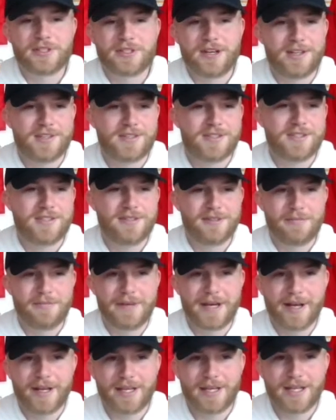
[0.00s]
to toss it in the
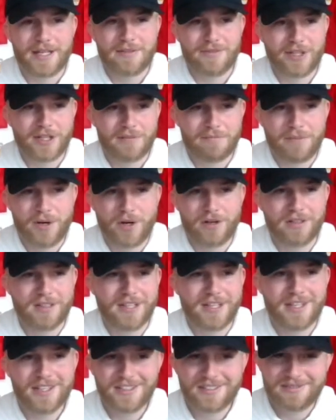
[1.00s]
back end of like
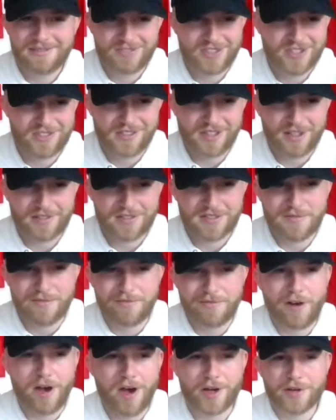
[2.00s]
parlay, just like some
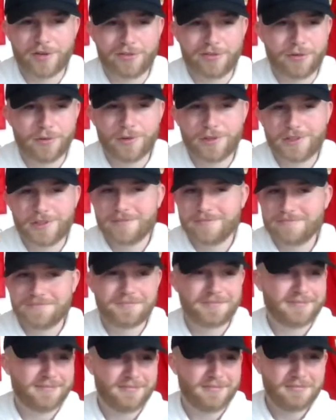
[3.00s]
fodder for it,
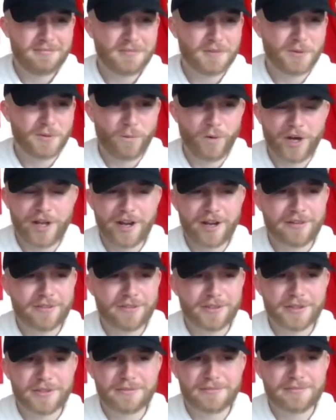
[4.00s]

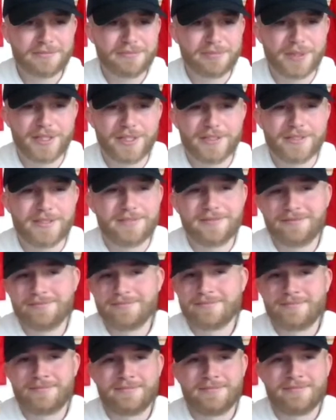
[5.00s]
whatever. But
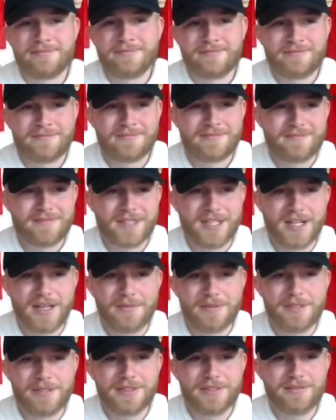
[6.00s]
I
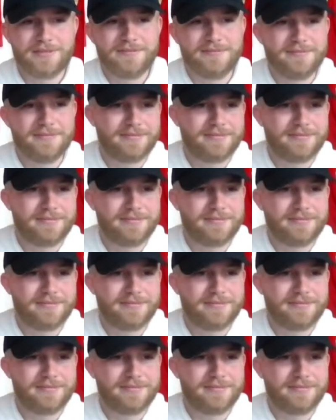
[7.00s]
mean,